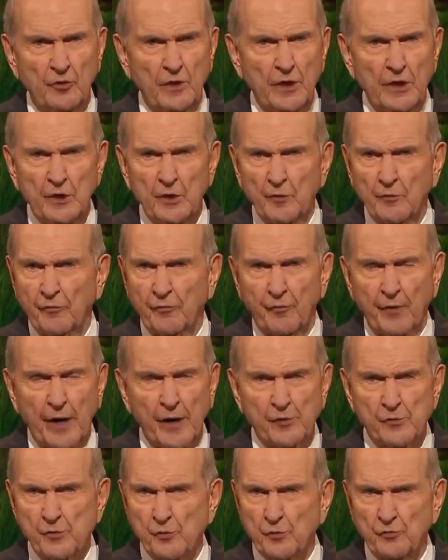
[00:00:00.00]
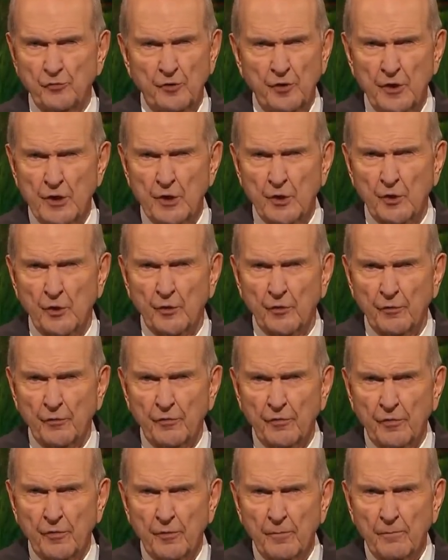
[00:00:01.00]
and heal fractures in the
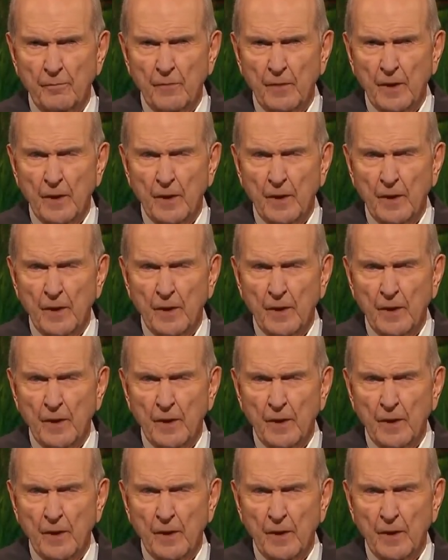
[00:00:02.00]
earth.